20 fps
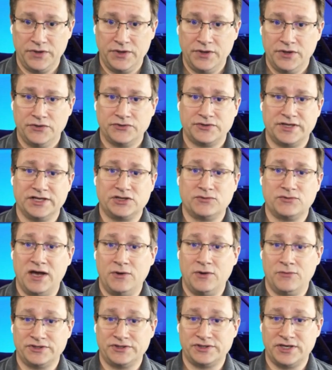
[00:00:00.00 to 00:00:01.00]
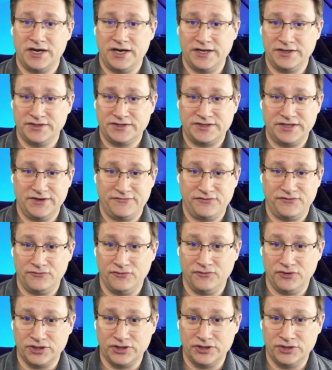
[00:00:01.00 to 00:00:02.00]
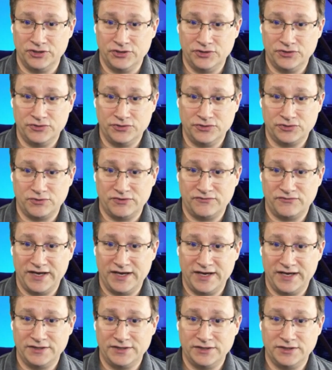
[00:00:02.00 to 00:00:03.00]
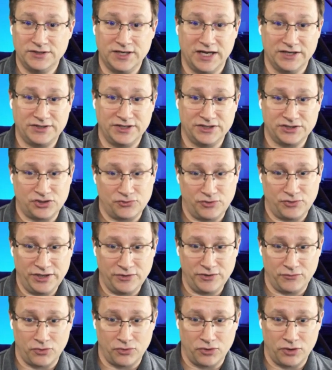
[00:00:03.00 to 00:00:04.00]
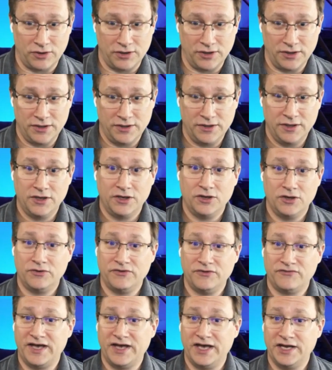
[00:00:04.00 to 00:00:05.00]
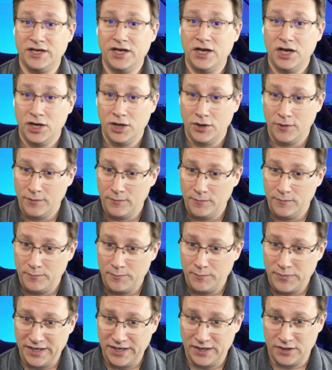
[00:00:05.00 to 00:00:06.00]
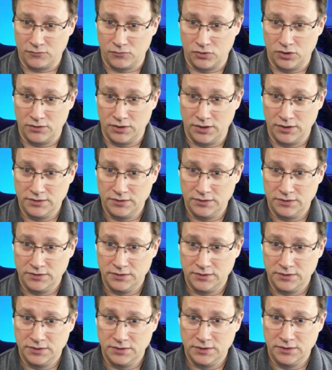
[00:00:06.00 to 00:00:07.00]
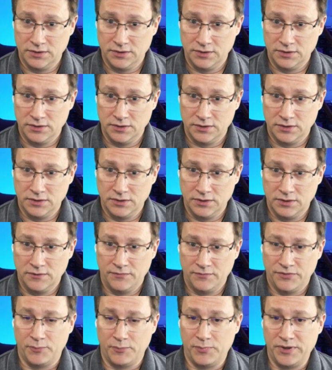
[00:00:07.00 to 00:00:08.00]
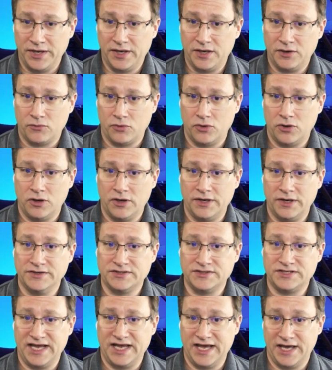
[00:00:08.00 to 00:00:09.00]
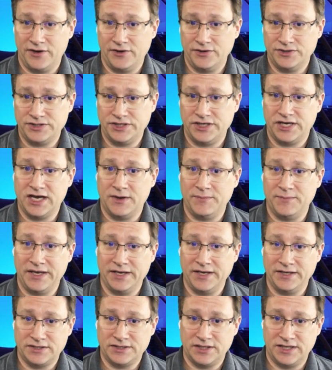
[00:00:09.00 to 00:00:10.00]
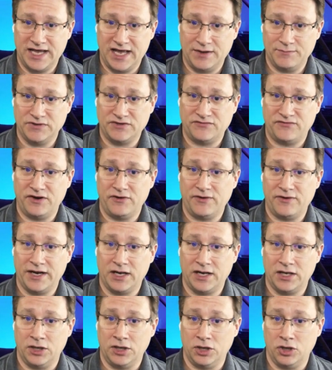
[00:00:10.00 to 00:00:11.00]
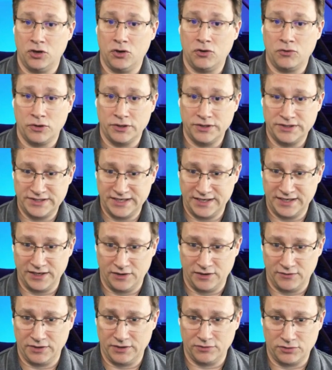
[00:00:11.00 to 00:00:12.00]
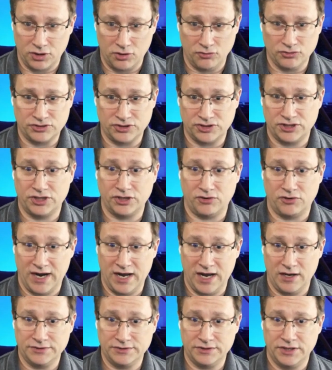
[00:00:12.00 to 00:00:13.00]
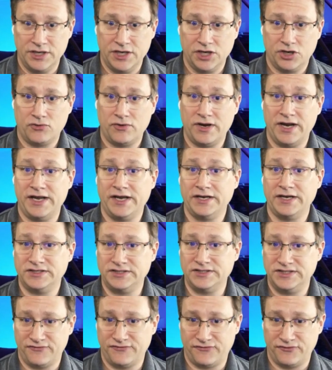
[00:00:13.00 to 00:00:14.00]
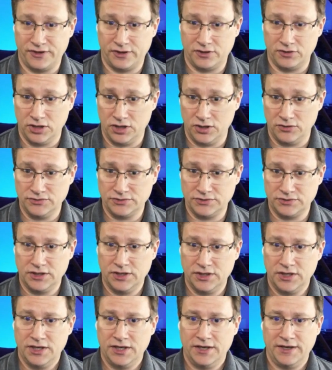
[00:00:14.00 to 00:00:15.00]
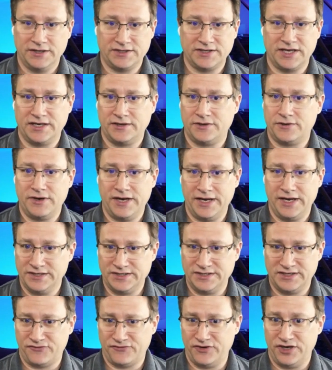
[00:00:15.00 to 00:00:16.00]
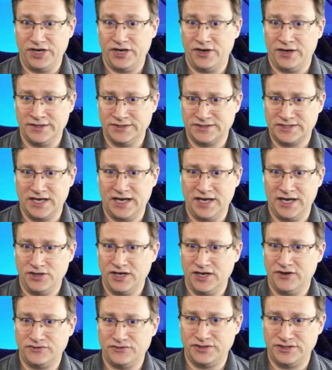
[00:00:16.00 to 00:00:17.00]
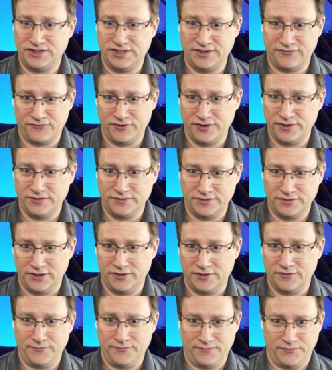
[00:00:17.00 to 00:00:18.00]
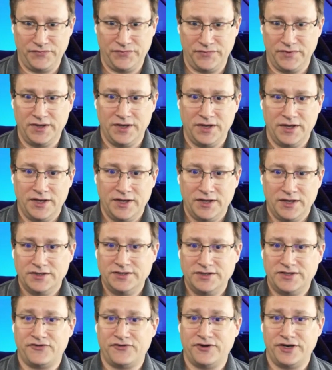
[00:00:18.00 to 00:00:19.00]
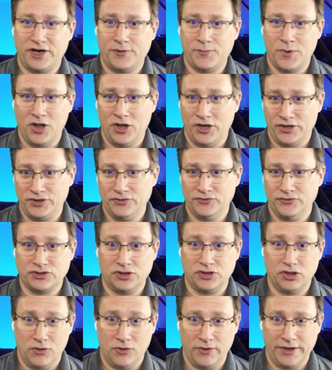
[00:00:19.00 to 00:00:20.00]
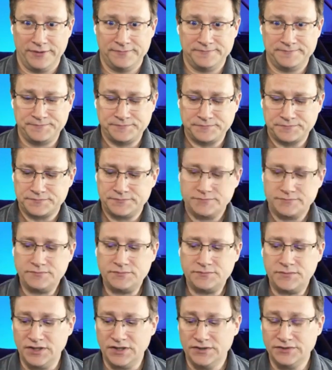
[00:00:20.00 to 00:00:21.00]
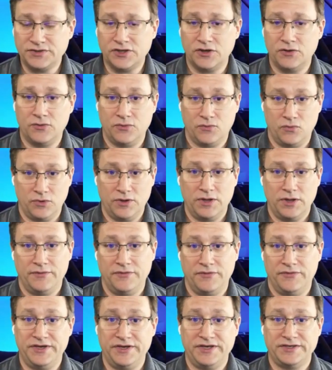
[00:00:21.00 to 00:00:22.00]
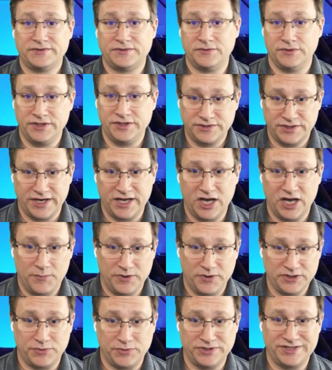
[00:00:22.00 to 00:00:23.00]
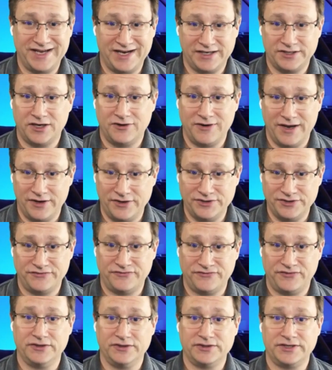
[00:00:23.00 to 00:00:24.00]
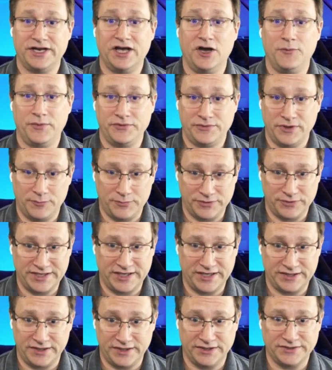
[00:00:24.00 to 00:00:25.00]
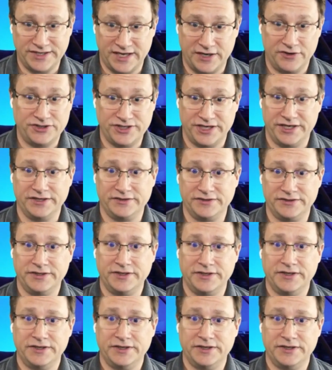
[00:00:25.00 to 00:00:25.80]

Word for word: So that's why we're starting to see, if you looked in the news, we've had not just green aurora, we've had pink aurora. The pink aurora is the energy coming into the atmosphere at a lower, you know, closer to the ground, creating different glows. It's like creating a different neon sign. You have different, you know, different air molecules glowing. So these these are going to help us protect our energy field and help us help protect us energetically.